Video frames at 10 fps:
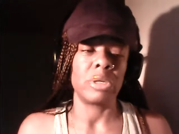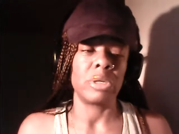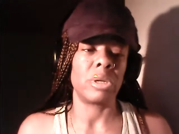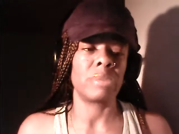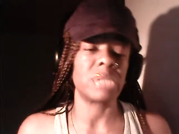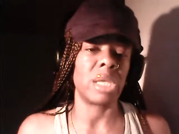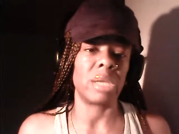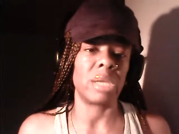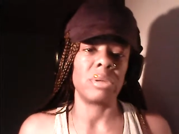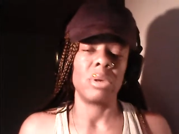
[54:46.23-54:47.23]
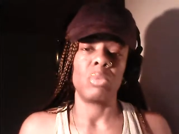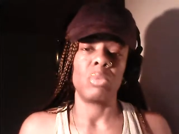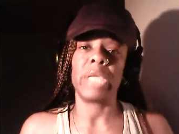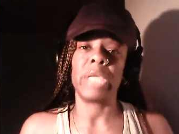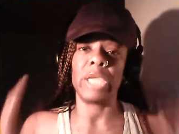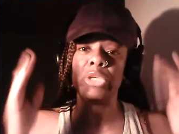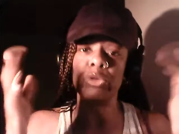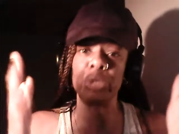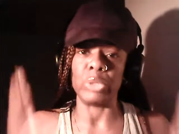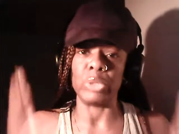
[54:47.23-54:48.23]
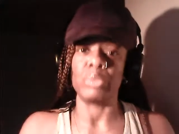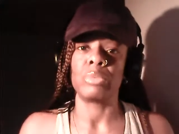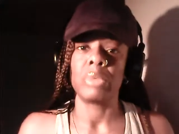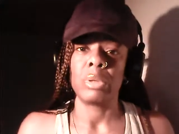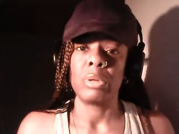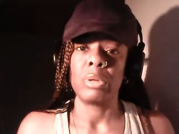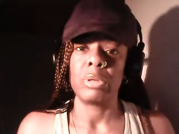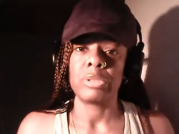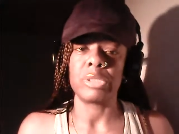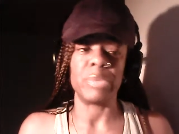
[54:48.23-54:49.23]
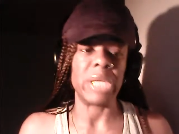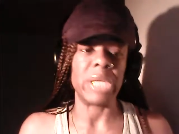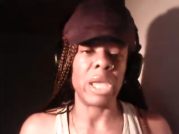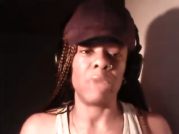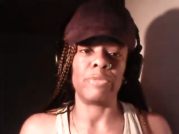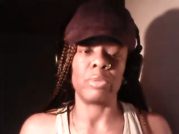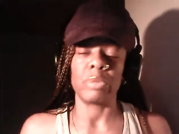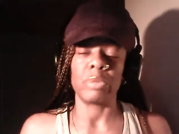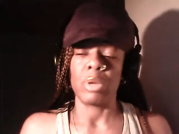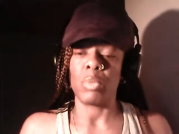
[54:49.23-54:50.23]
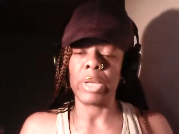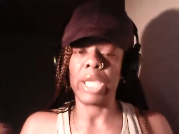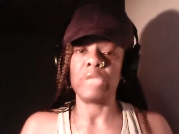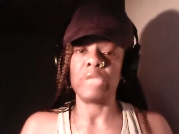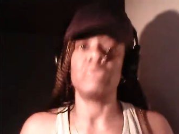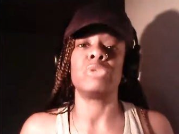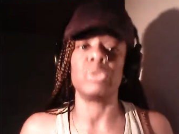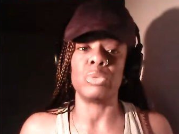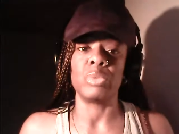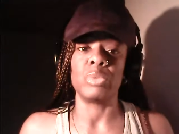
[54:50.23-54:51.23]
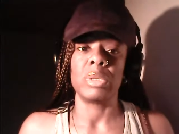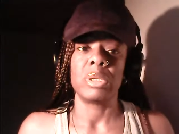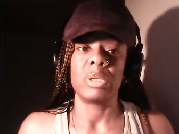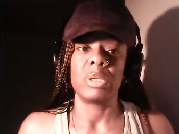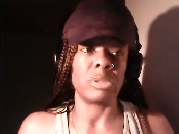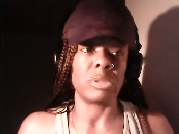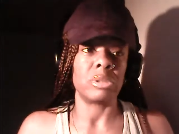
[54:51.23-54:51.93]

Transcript: You know what I'm saying? What can you do to be helpful? What can you do to